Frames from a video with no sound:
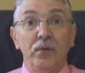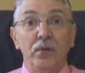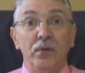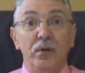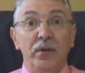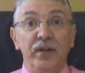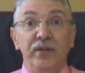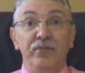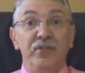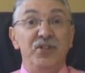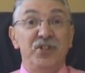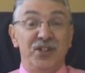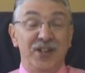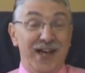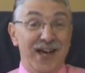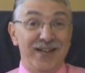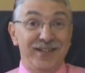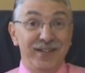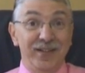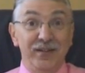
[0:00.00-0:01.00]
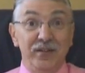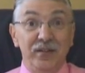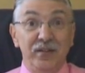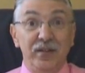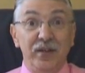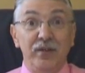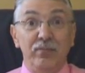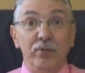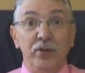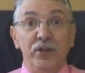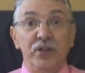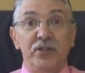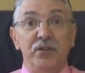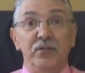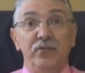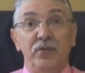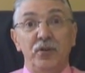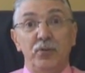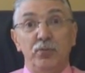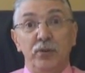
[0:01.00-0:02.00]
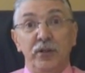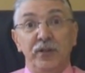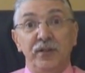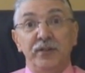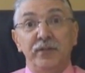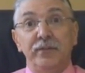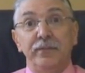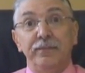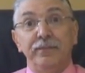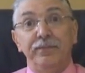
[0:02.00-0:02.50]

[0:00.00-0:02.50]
or even starting to take place in the first place.